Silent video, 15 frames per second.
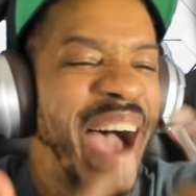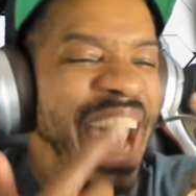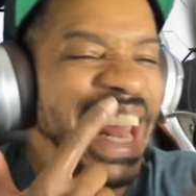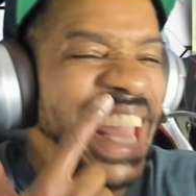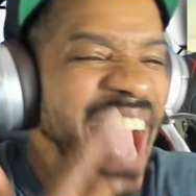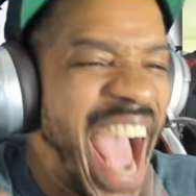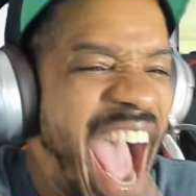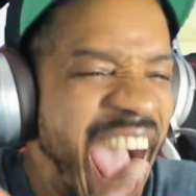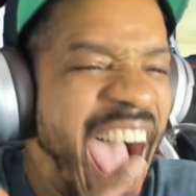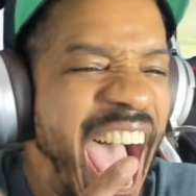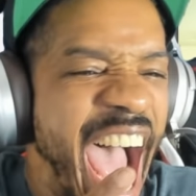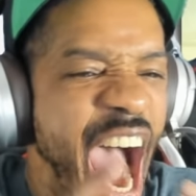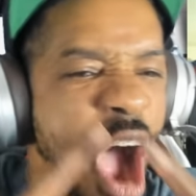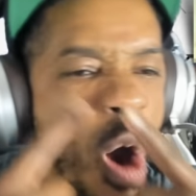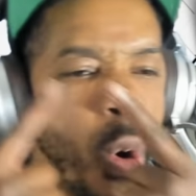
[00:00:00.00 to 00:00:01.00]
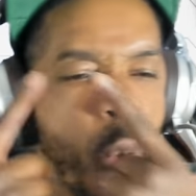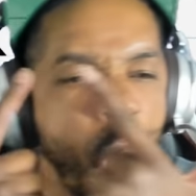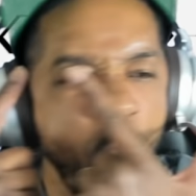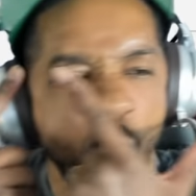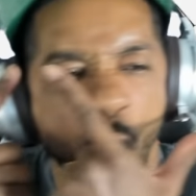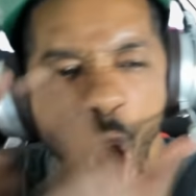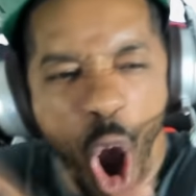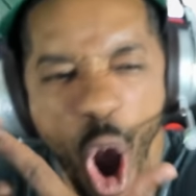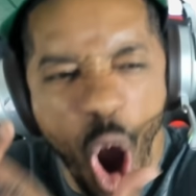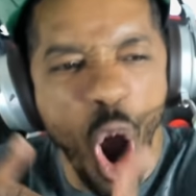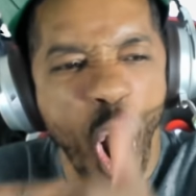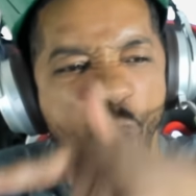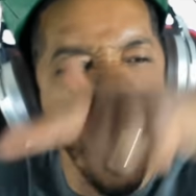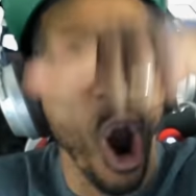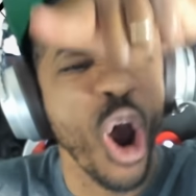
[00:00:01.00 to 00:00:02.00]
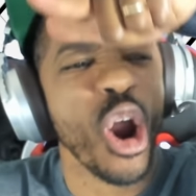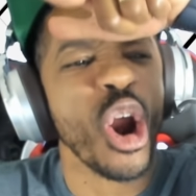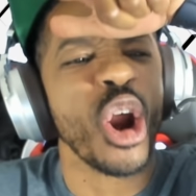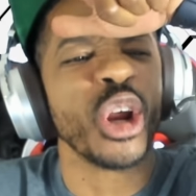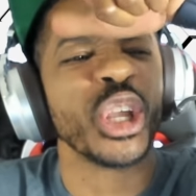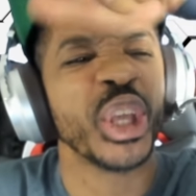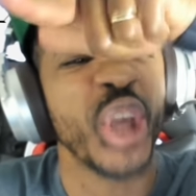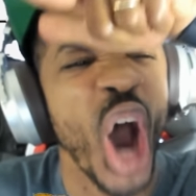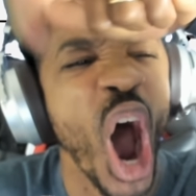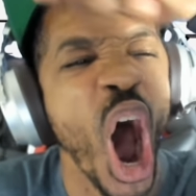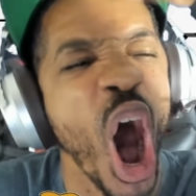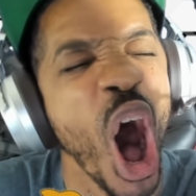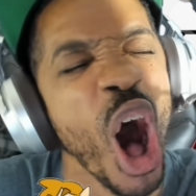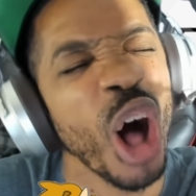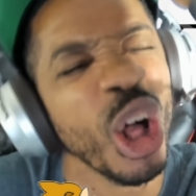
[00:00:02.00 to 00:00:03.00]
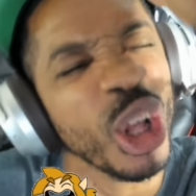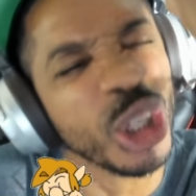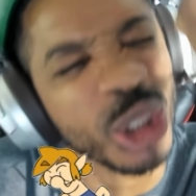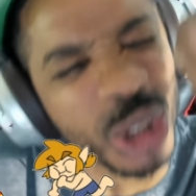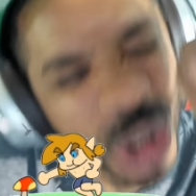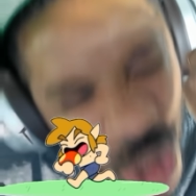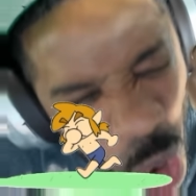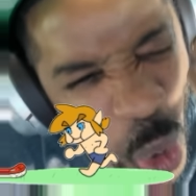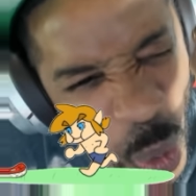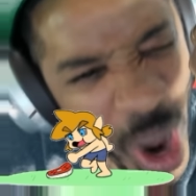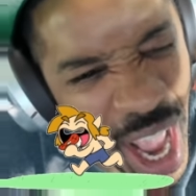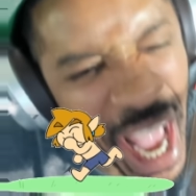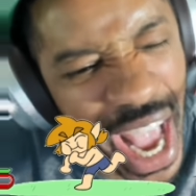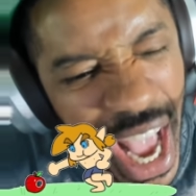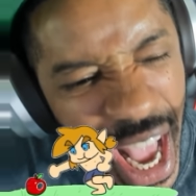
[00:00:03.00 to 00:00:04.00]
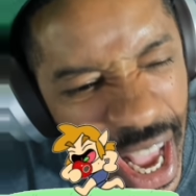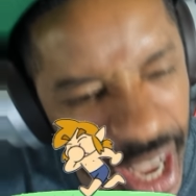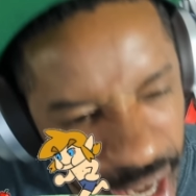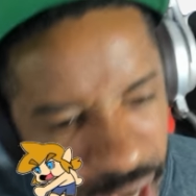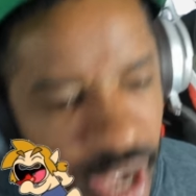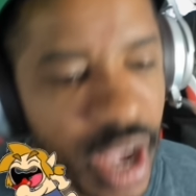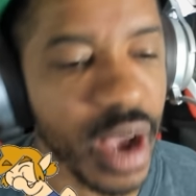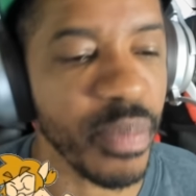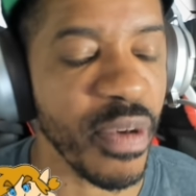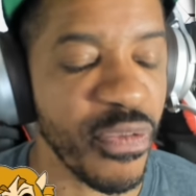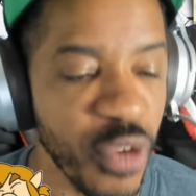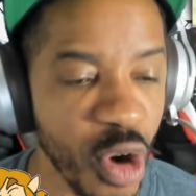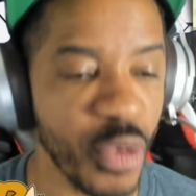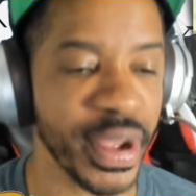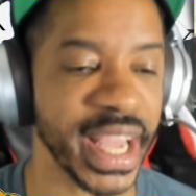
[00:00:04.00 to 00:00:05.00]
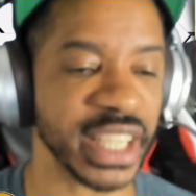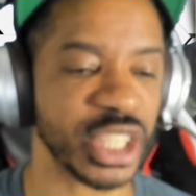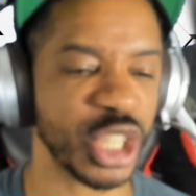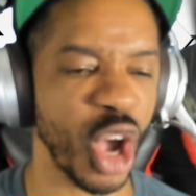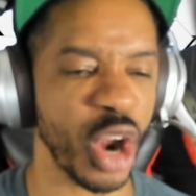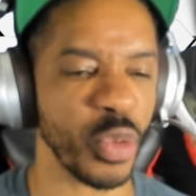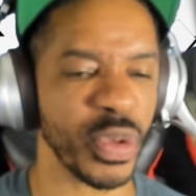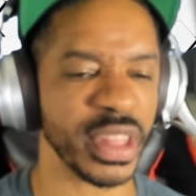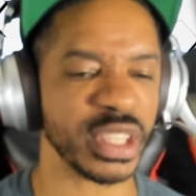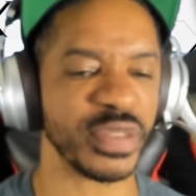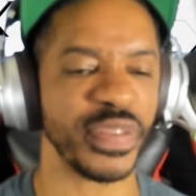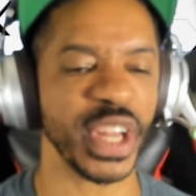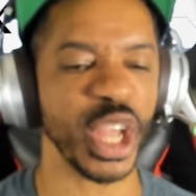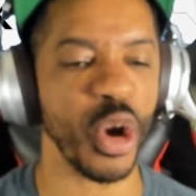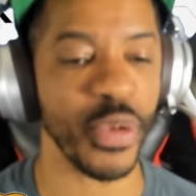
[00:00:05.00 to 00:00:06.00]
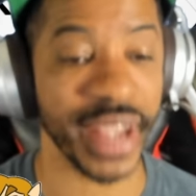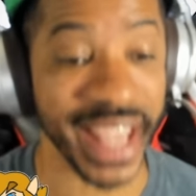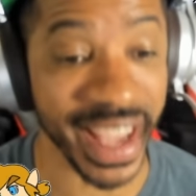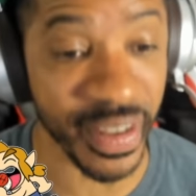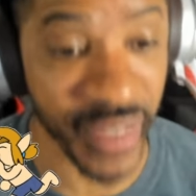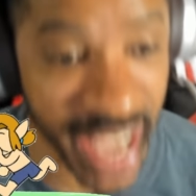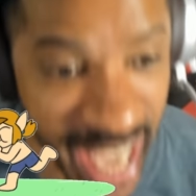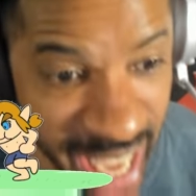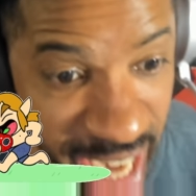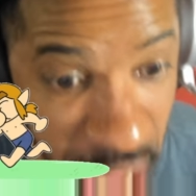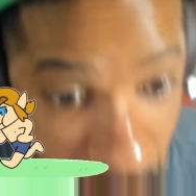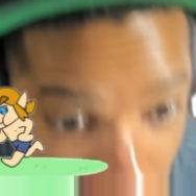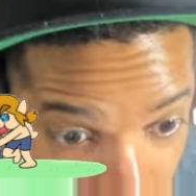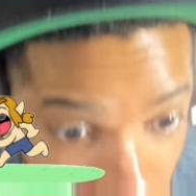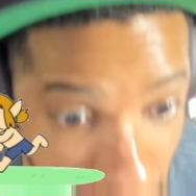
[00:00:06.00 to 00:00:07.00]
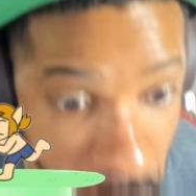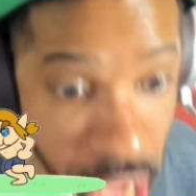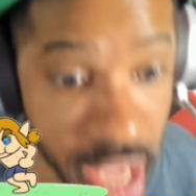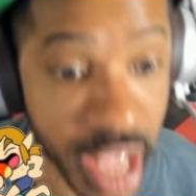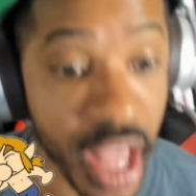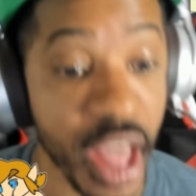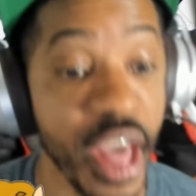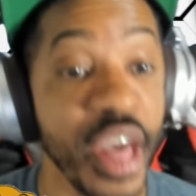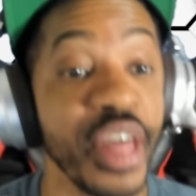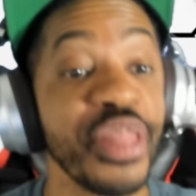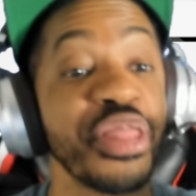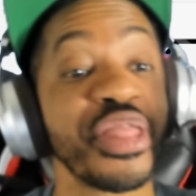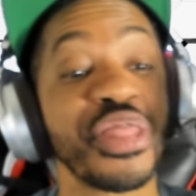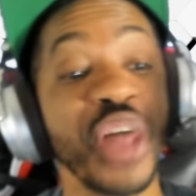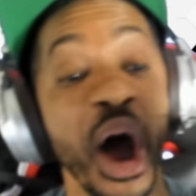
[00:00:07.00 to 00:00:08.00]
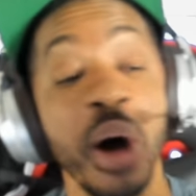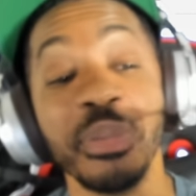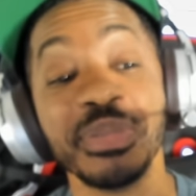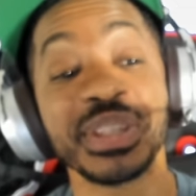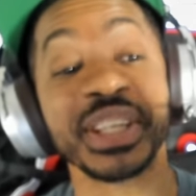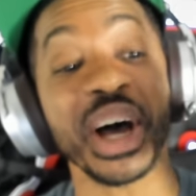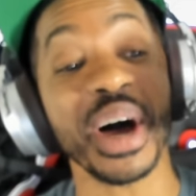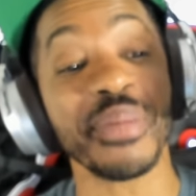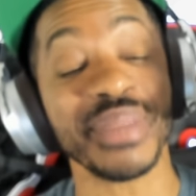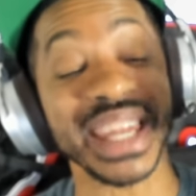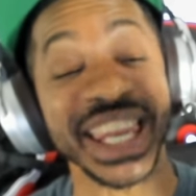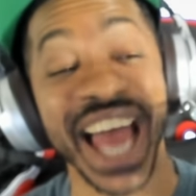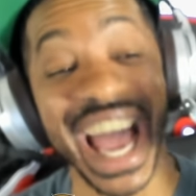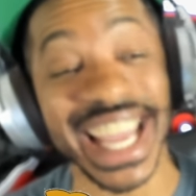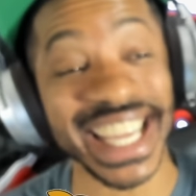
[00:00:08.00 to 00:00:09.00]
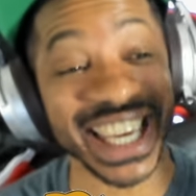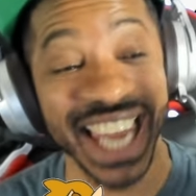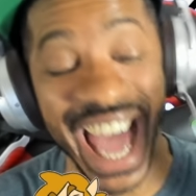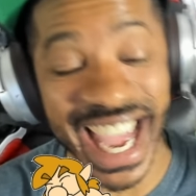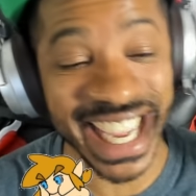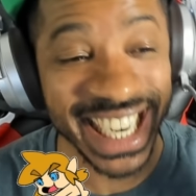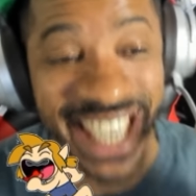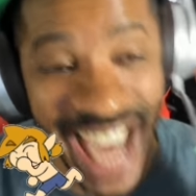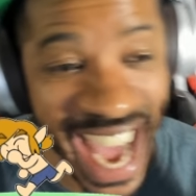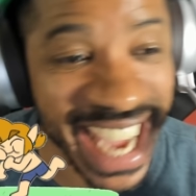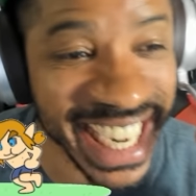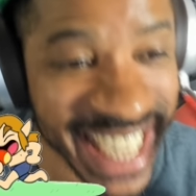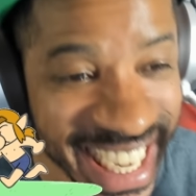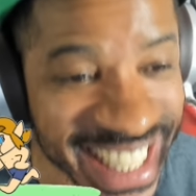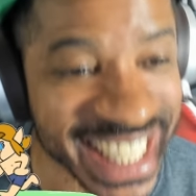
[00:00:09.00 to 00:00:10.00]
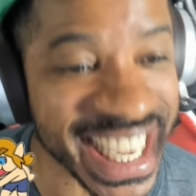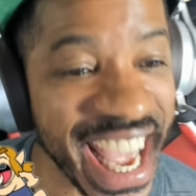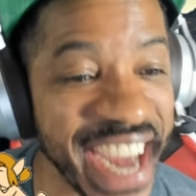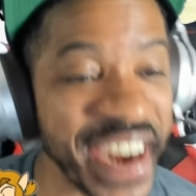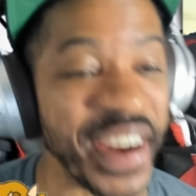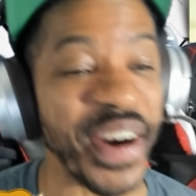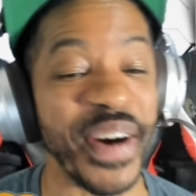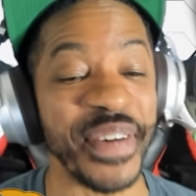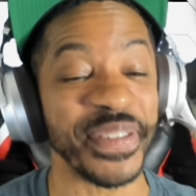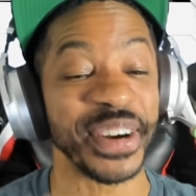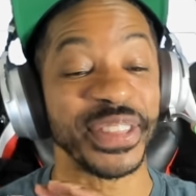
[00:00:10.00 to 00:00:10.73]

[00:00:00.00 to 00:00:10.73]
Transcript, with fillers: me how are y'all doing? Before we get started with this video, give it a thumbs up, like, like, like. Let's get it over